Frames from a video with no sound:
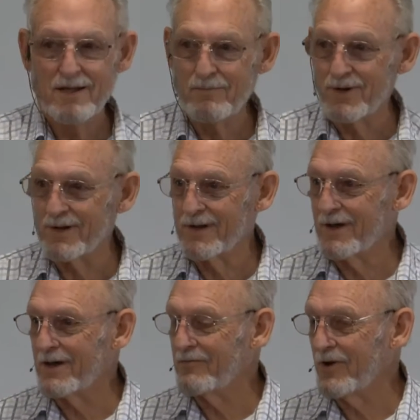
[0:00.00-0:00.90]
but
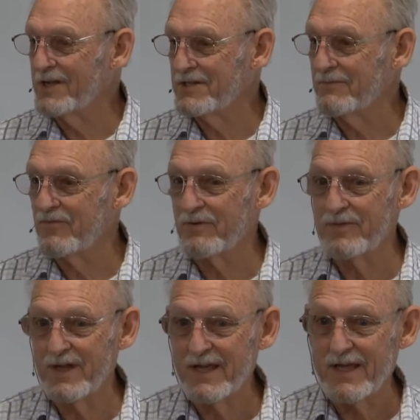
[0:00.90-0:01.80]
God raised him from the
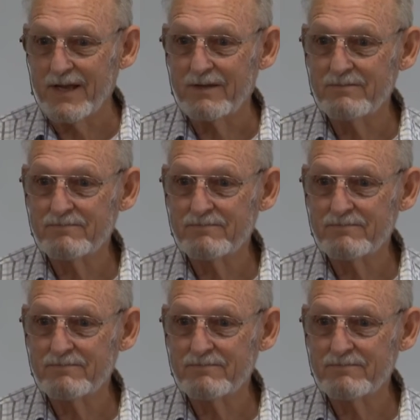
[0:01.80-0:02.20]
dead.